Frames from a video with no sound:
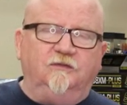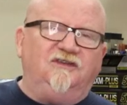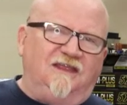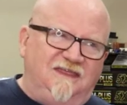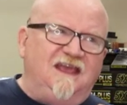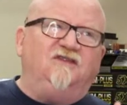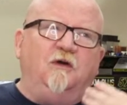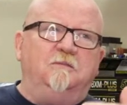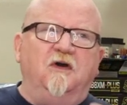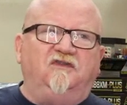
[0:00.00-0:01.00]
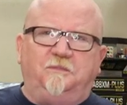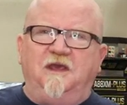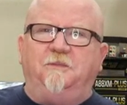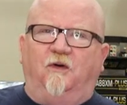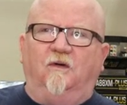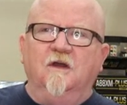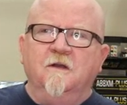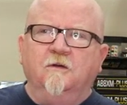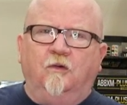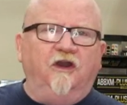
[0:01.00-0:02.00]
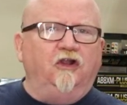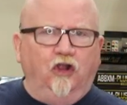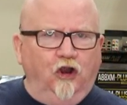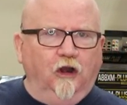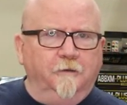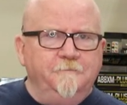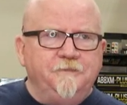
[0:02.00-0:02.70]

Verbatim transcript: which I think is what most people want to learn.